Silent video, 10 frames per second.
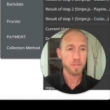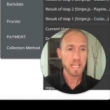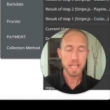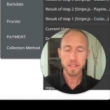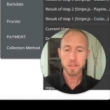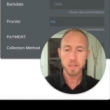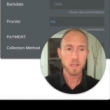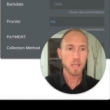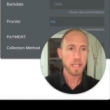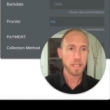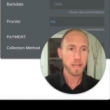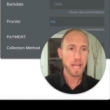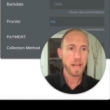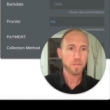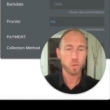of days, and then
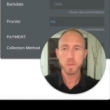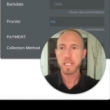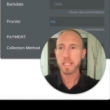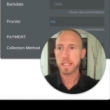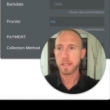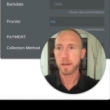add 14 here,